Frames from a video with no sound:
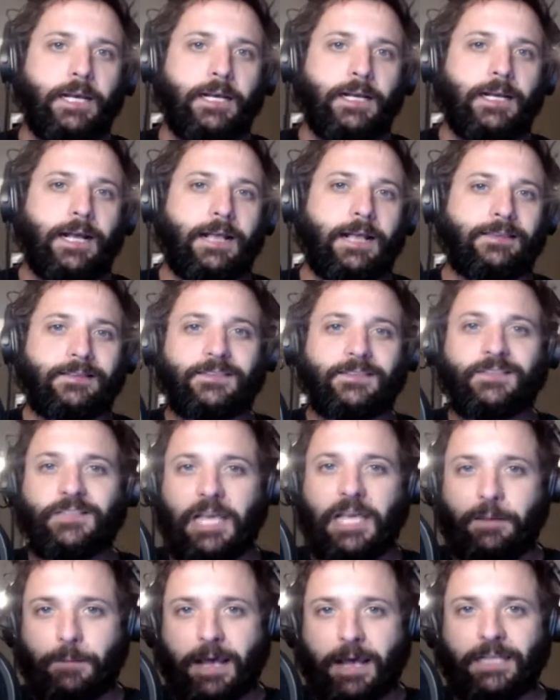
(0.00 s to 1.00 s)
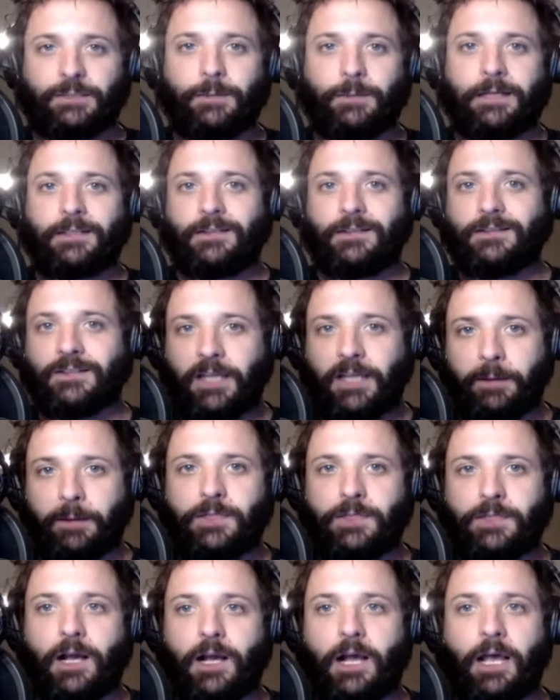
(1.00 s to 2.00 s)
at the same aspect, at the same
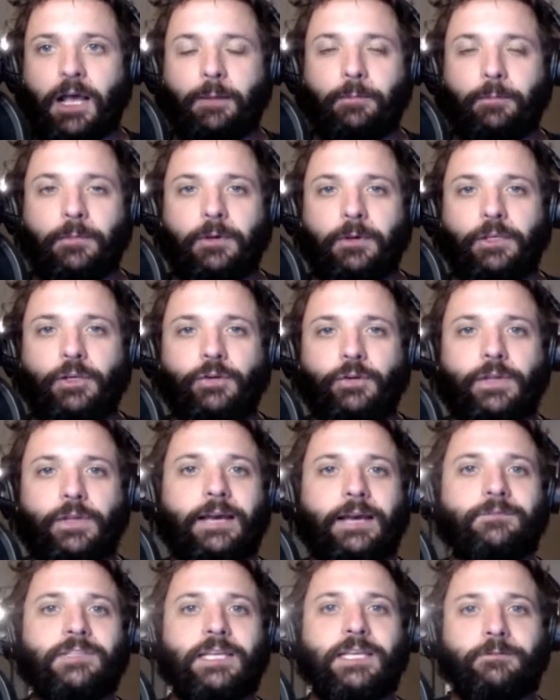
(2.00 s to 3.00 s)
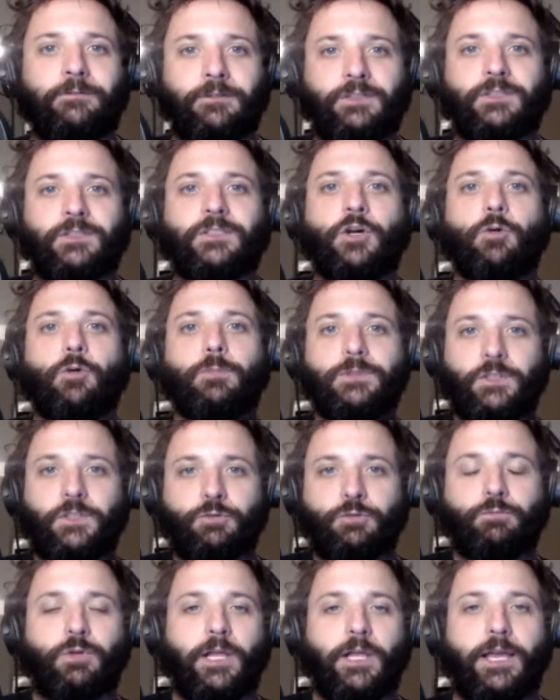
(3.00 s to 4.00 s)
time, they have different skill
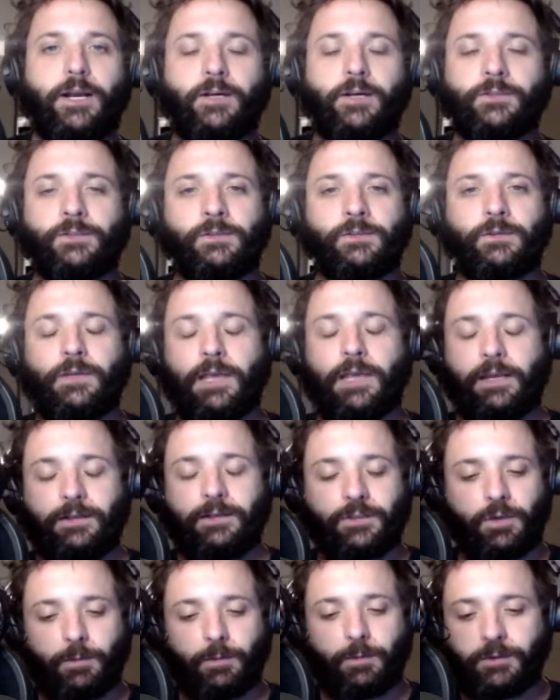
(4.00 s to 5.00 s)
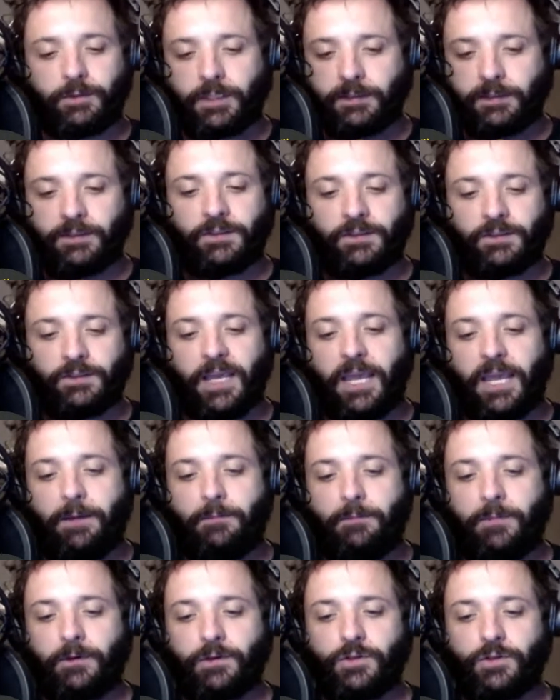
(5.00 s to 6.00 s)
position players, and it's almost like the
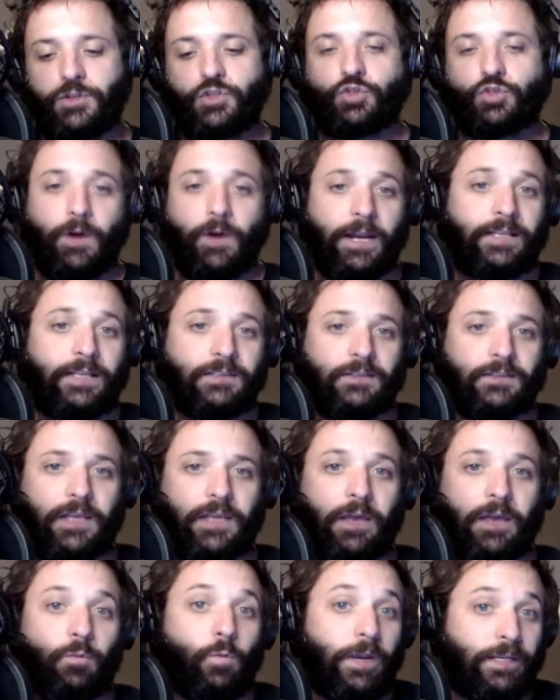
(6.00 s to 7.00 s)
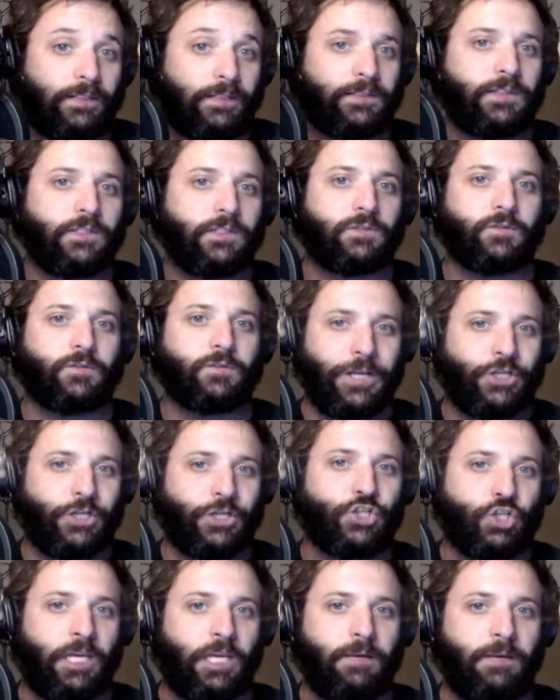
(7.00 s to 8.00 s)
same strengths and weaknesses for
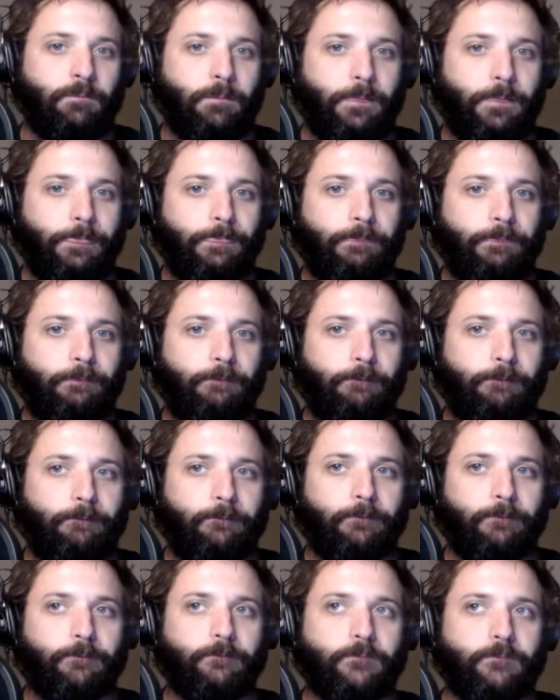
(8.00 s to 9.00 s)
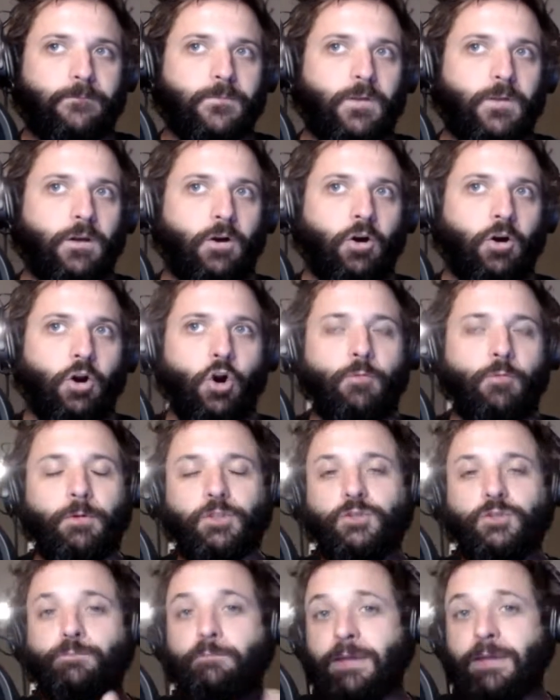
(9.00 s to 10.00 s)
each team are
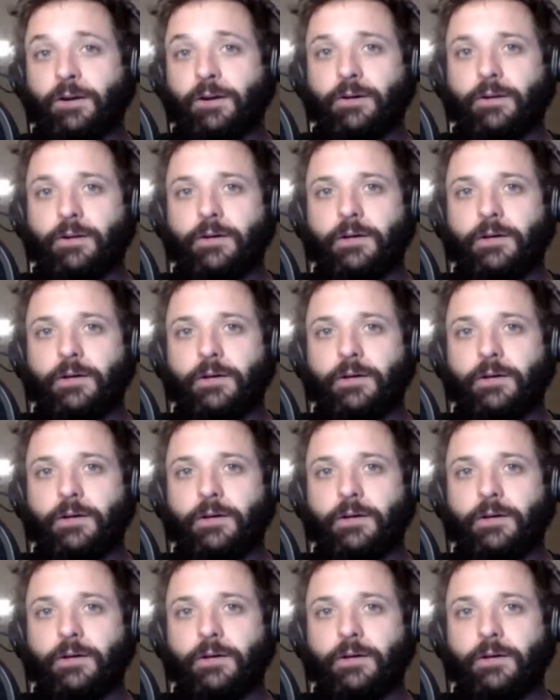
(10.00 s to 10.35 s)
almost mirrored,